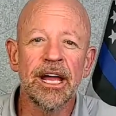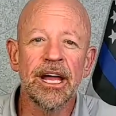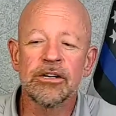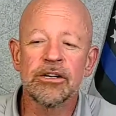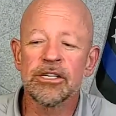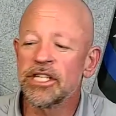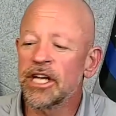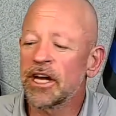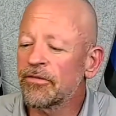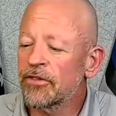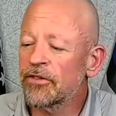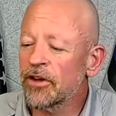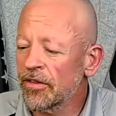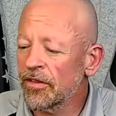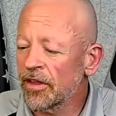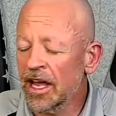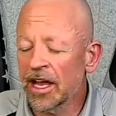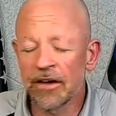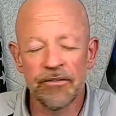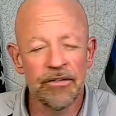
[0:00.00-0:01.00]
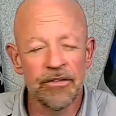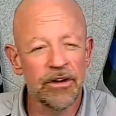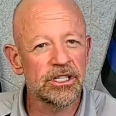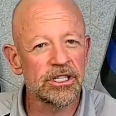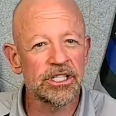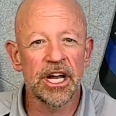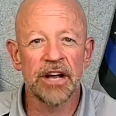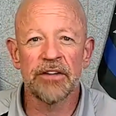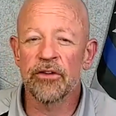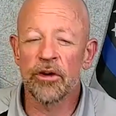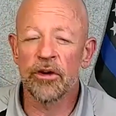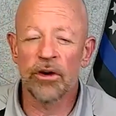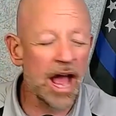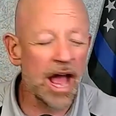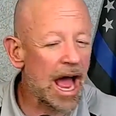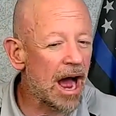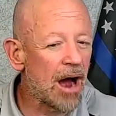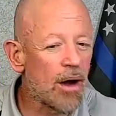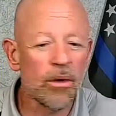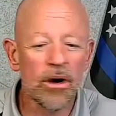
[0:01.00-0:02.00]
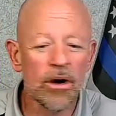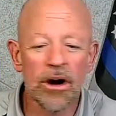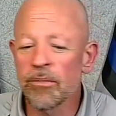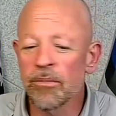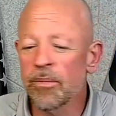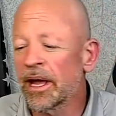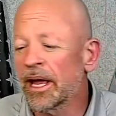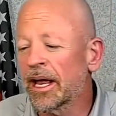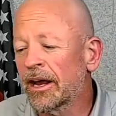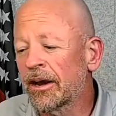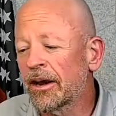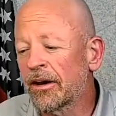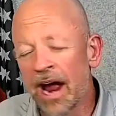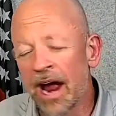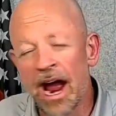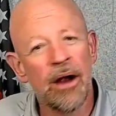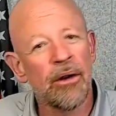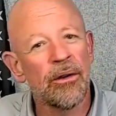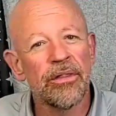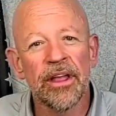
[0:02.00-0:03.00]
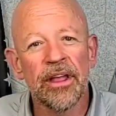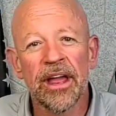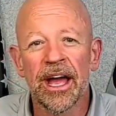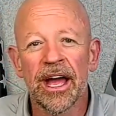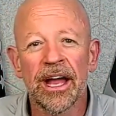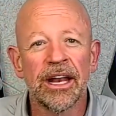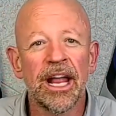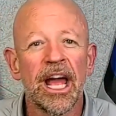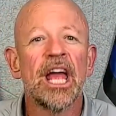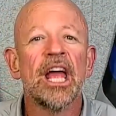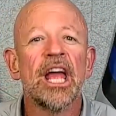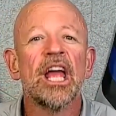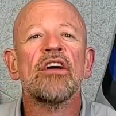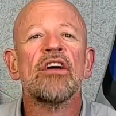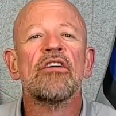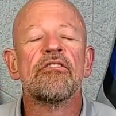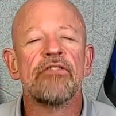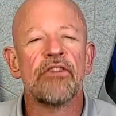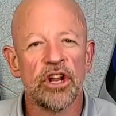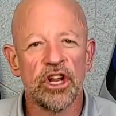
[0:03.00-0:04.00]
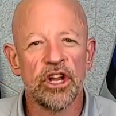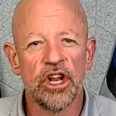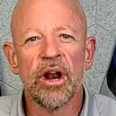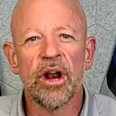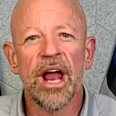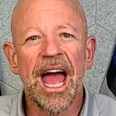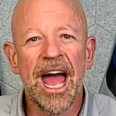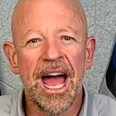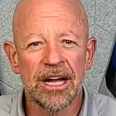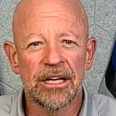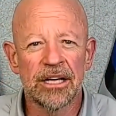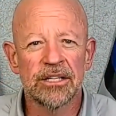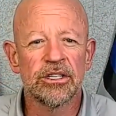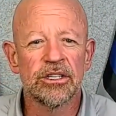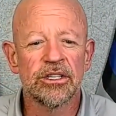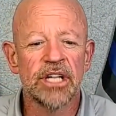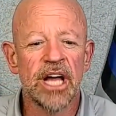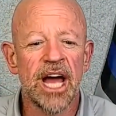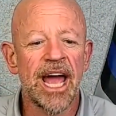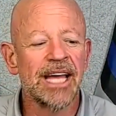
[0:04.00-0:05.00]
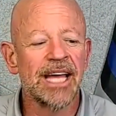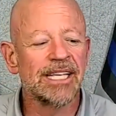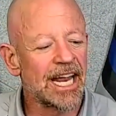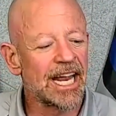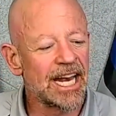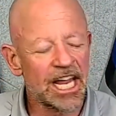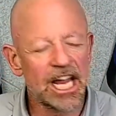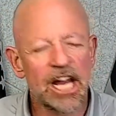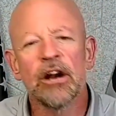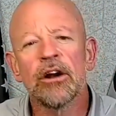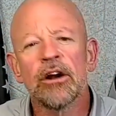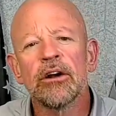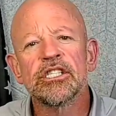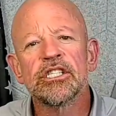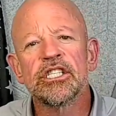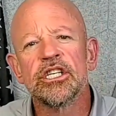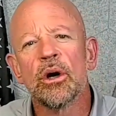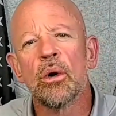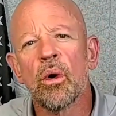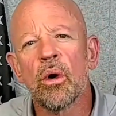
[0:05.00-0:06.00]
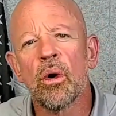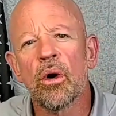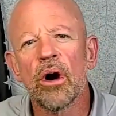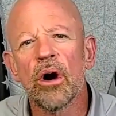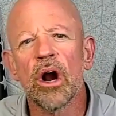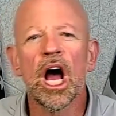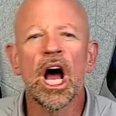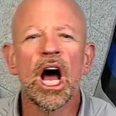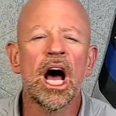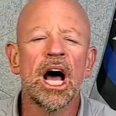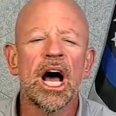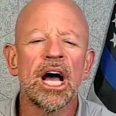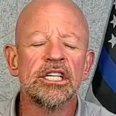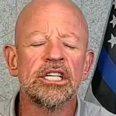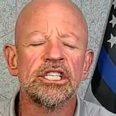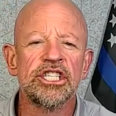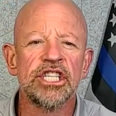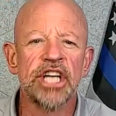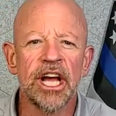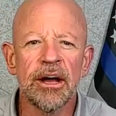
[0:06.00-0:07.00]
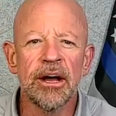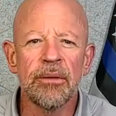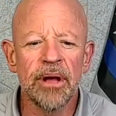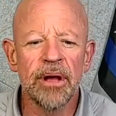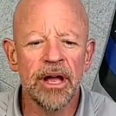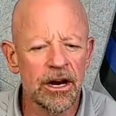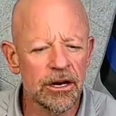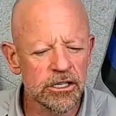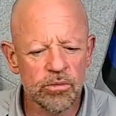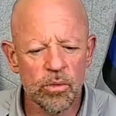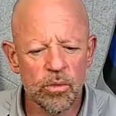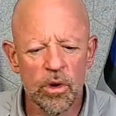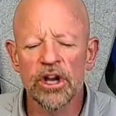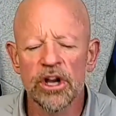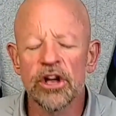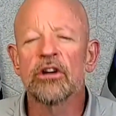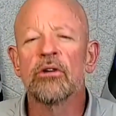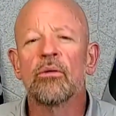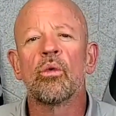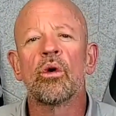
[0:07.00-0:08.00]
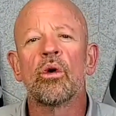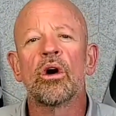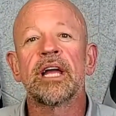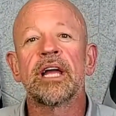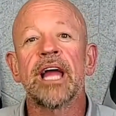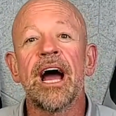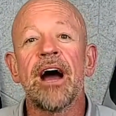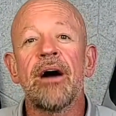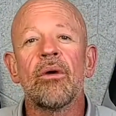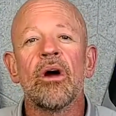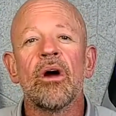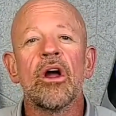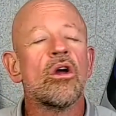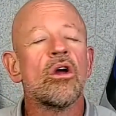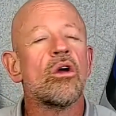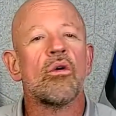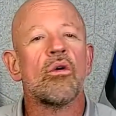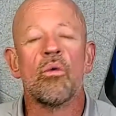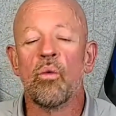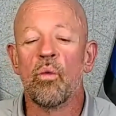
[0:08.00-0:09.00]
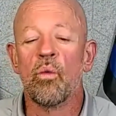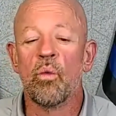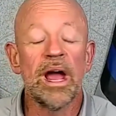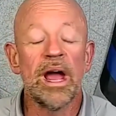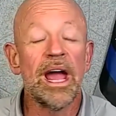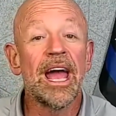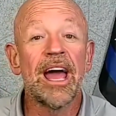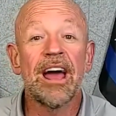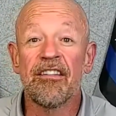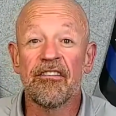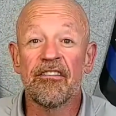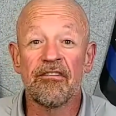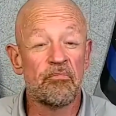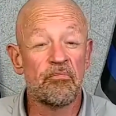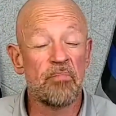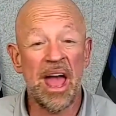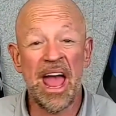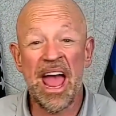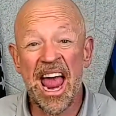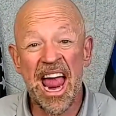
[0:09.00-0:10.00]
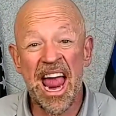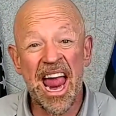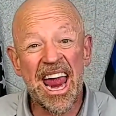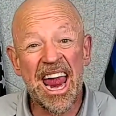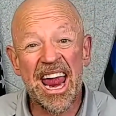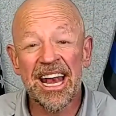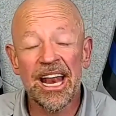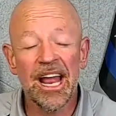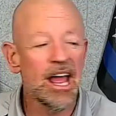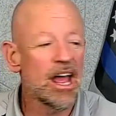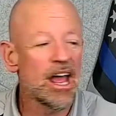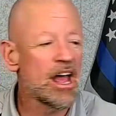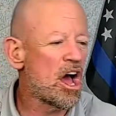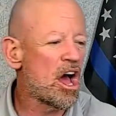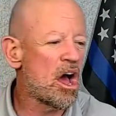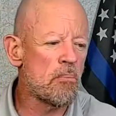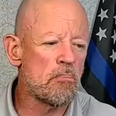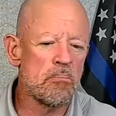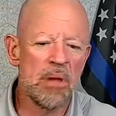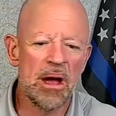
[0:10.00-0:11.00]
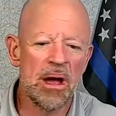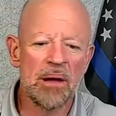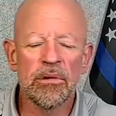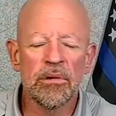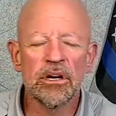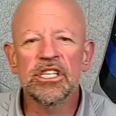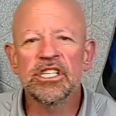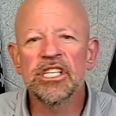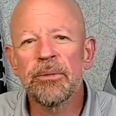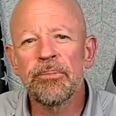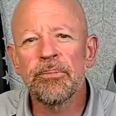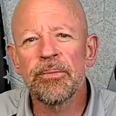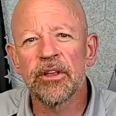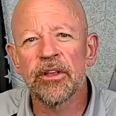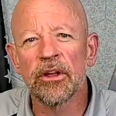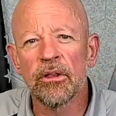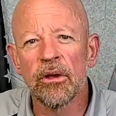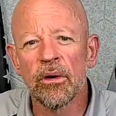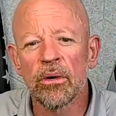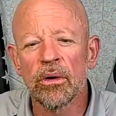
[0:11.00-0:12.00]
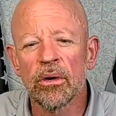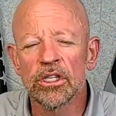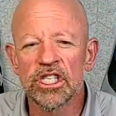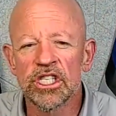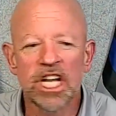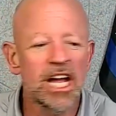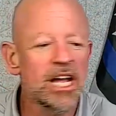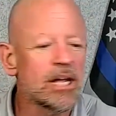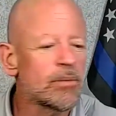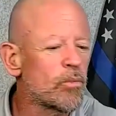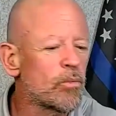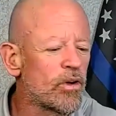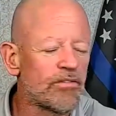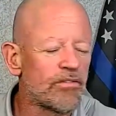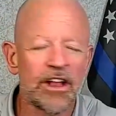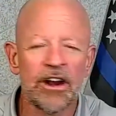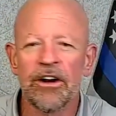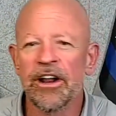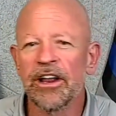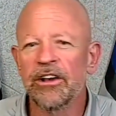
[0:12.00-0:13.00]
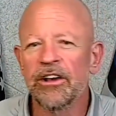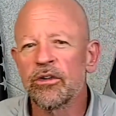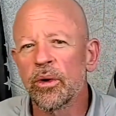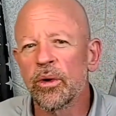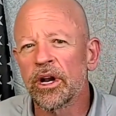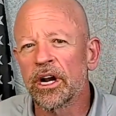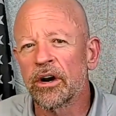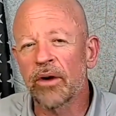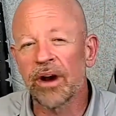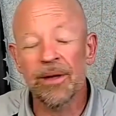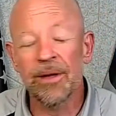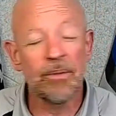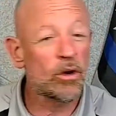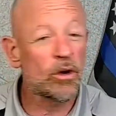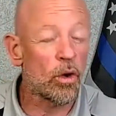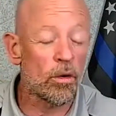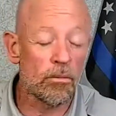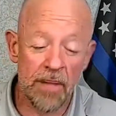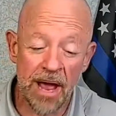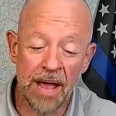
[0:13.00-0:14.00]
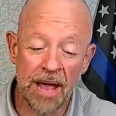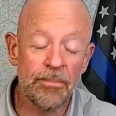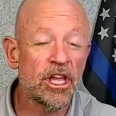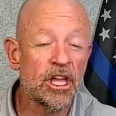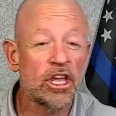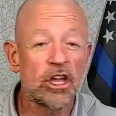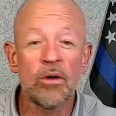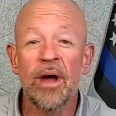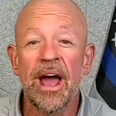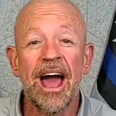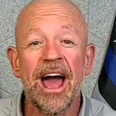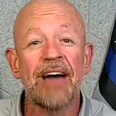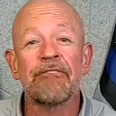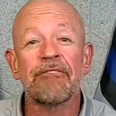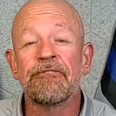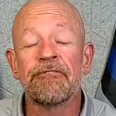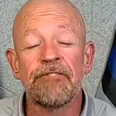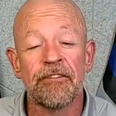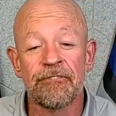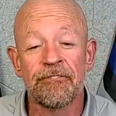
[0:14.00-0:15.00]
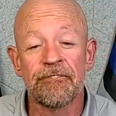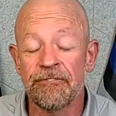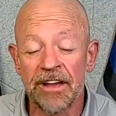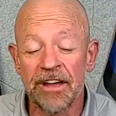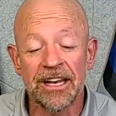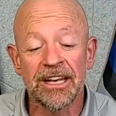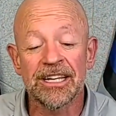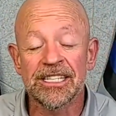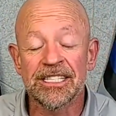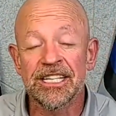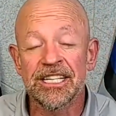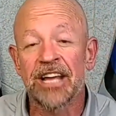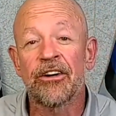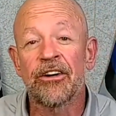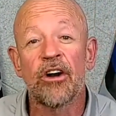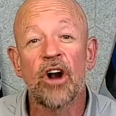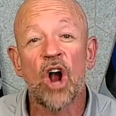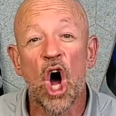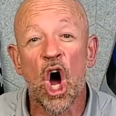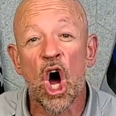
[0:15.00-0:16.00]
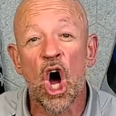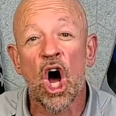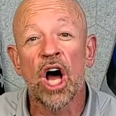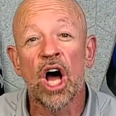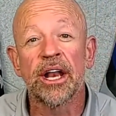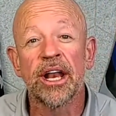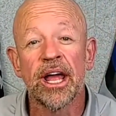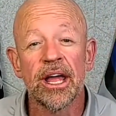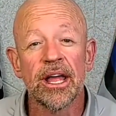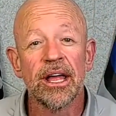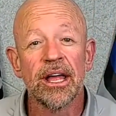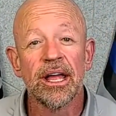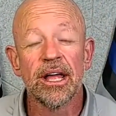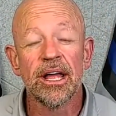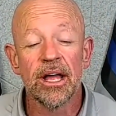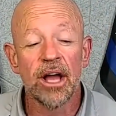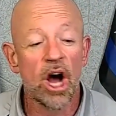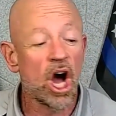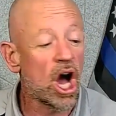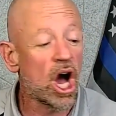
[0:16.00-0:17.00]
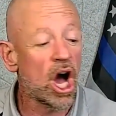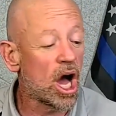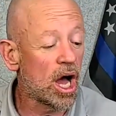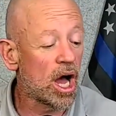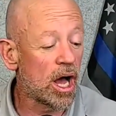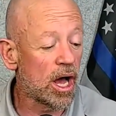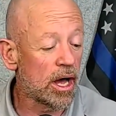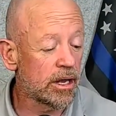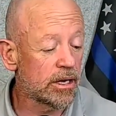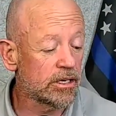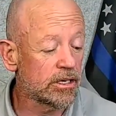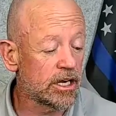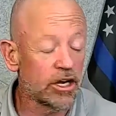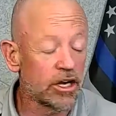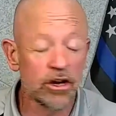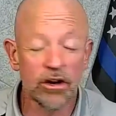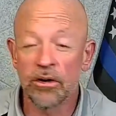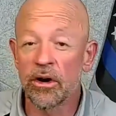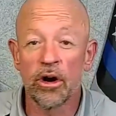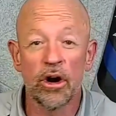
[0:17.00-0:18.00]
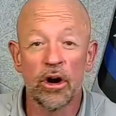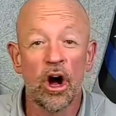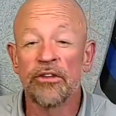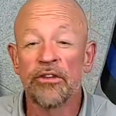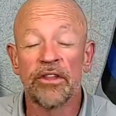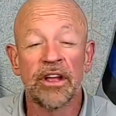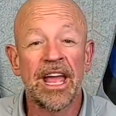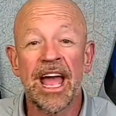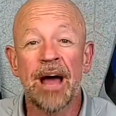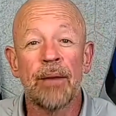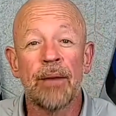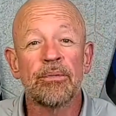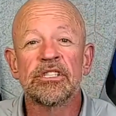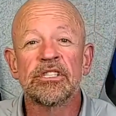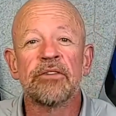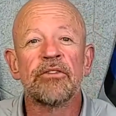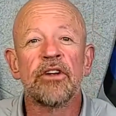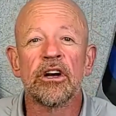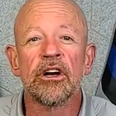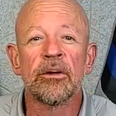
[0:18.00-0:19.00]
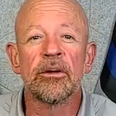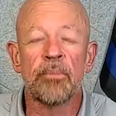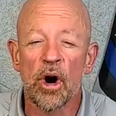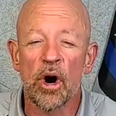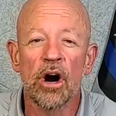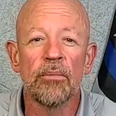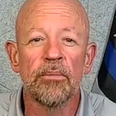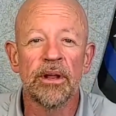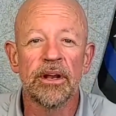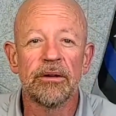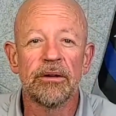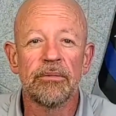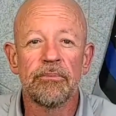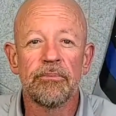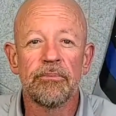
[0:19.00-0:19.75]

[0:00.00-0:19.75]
of your shift or at the end of your shift, or an hour at the beginning or an hour at the end, for you to exercise. And here's your gym. Here's where you can work out. We have paid a membership at the local gym. We've entered into an agreement, or maybe you have the fitness center on the campus of your department.